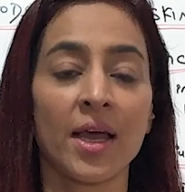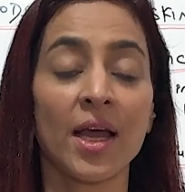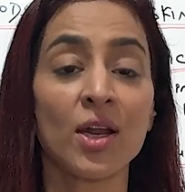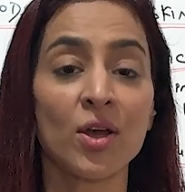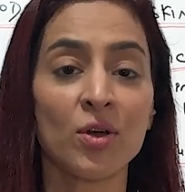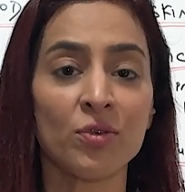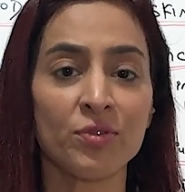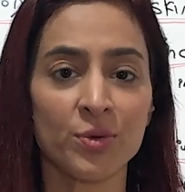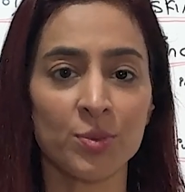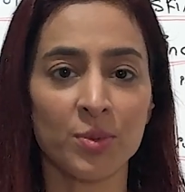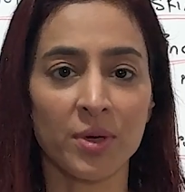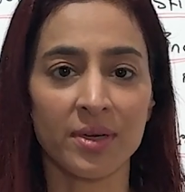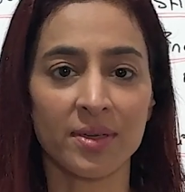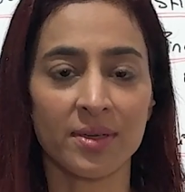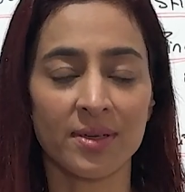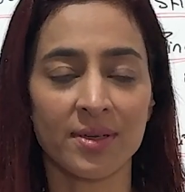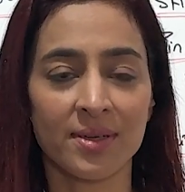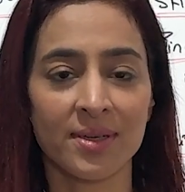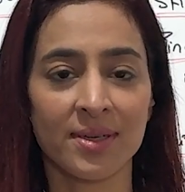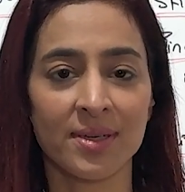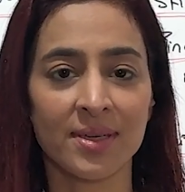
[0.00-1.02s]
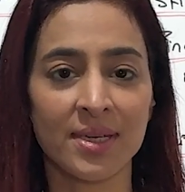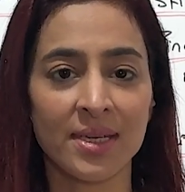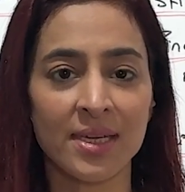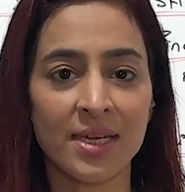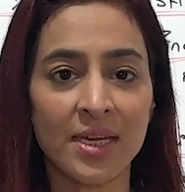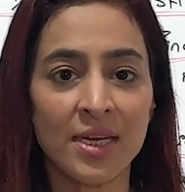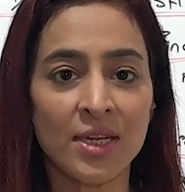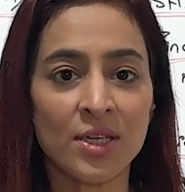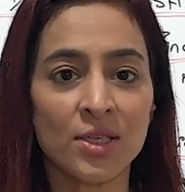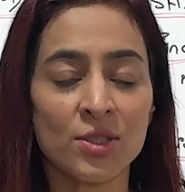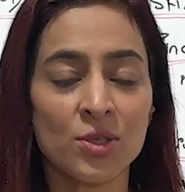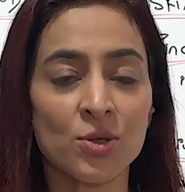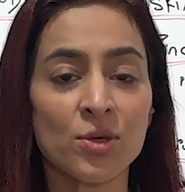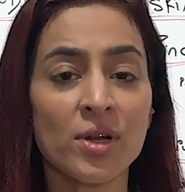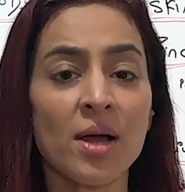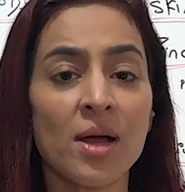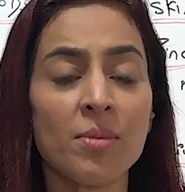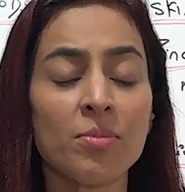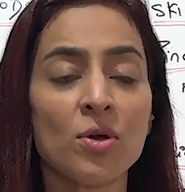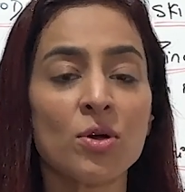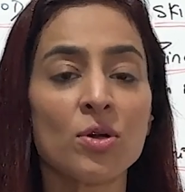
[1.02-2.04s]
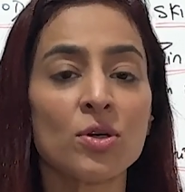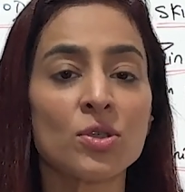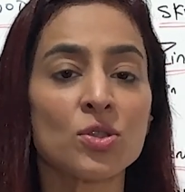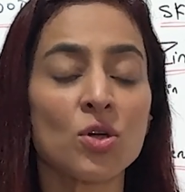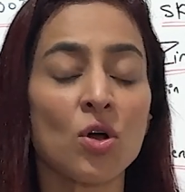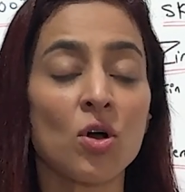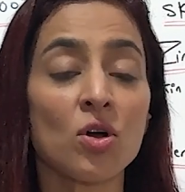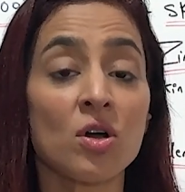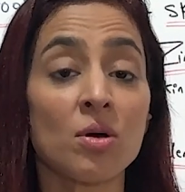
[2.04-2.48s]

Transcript: Hello everyone. Today I'm going to talk